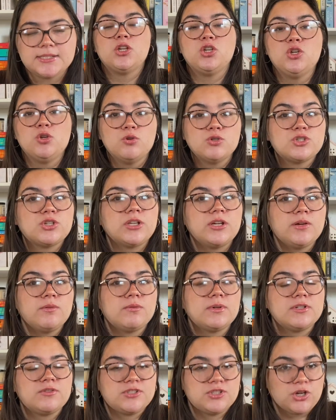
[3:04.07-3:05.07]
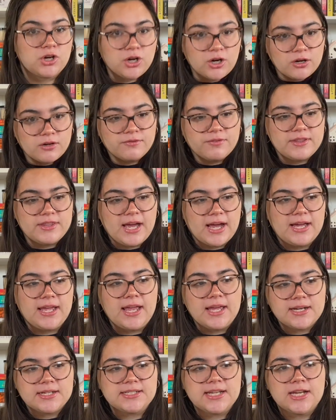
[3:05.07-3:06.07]
Usually reserve that
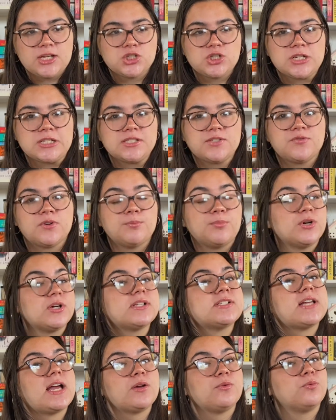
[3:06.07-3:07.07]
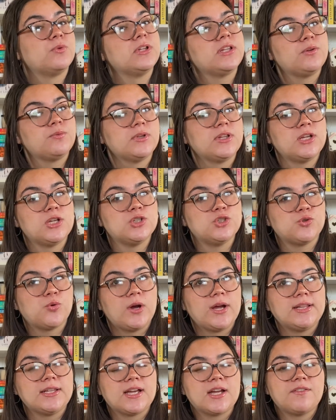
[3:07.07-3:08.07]
annotations for books I really
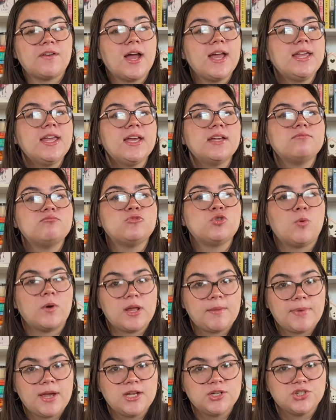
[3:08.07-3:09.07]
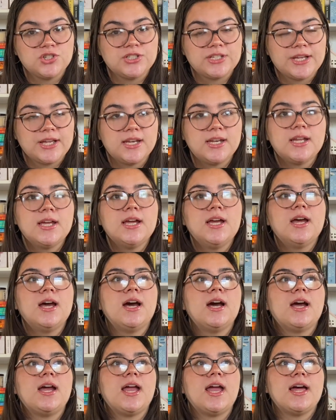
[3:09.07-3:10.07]
enjoy. Like if I get 20 pages in
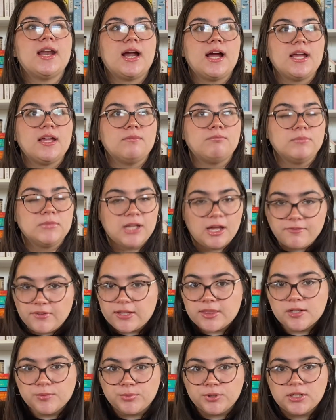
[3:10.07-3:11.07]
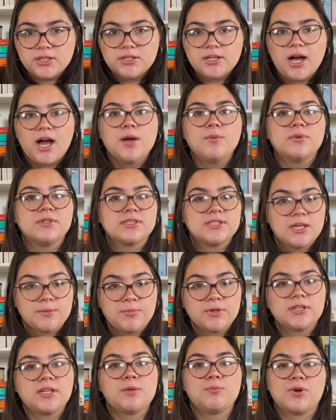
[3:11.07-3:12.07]
and I'm loving the book, I will
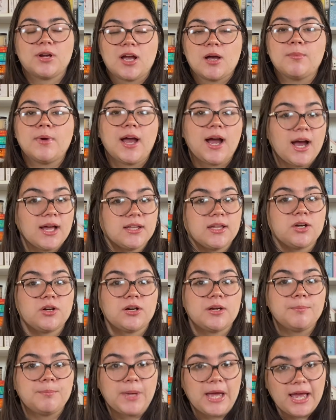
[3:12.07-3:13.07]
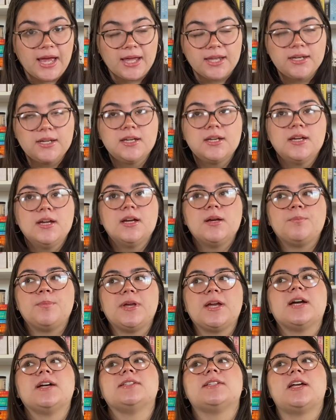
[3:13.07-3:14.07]
typically bring out my highlighter and pen
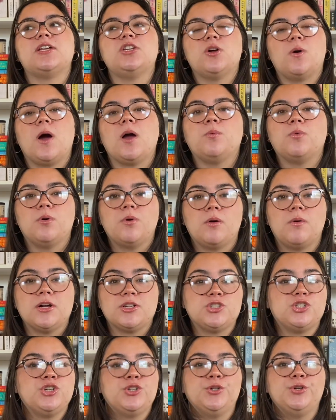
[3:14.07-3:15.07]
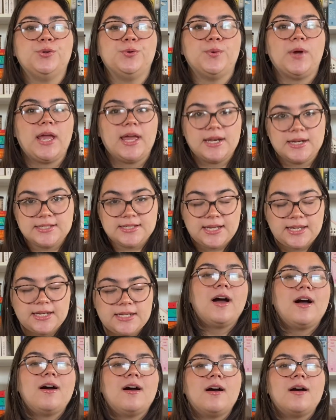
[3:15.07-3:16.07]
because I know I will want to annotate
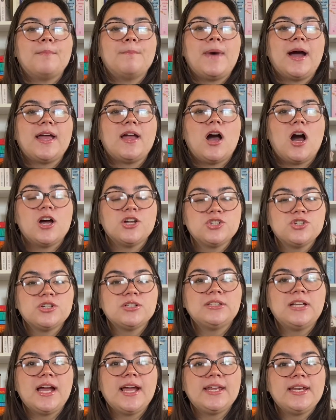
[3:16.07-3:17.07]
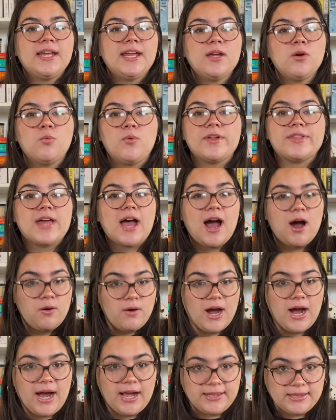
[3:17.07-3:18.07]
it. My underlining without
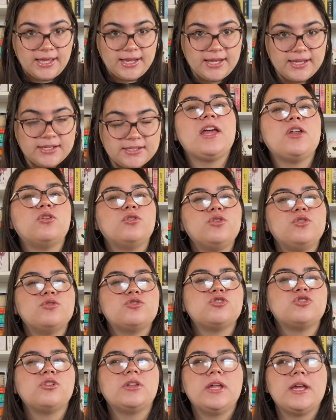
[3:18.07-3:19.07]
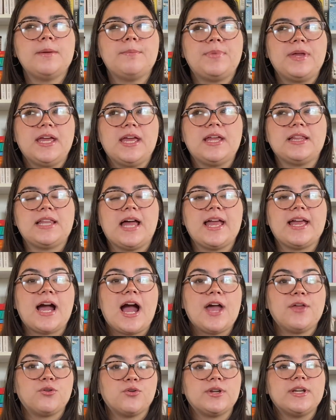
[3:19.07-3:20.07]
highlight, it'll usually be like
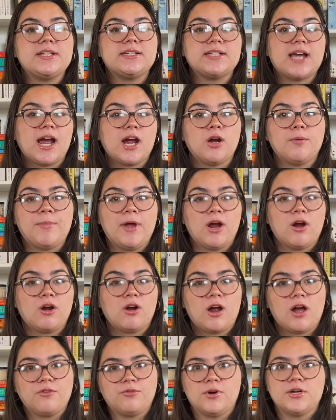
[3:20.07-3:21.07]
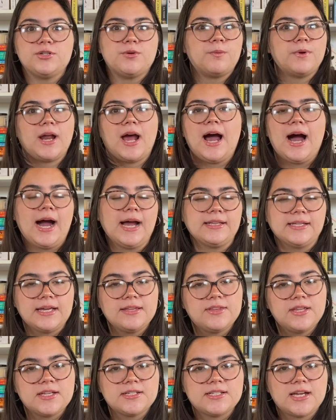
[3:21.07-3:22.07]
either an entire paragraph where I don't want to highlight
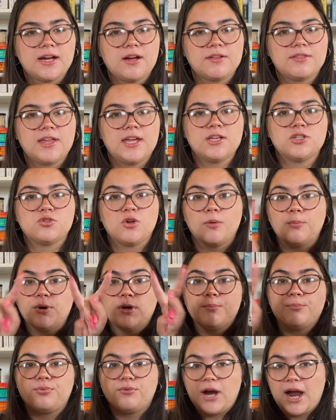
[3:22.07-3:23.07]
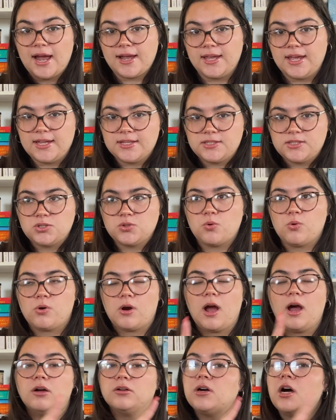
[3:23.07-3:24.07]
the entire thing, so I'll put brackets, or
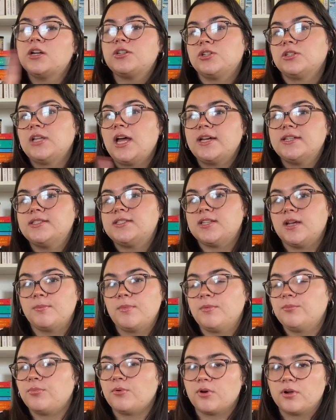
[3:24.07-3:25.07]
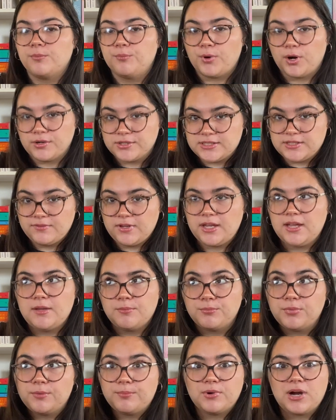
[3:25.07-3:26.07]
I'll underline some important parts of it and
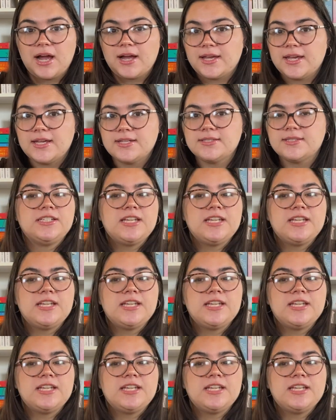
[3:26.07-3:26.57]
put brackets.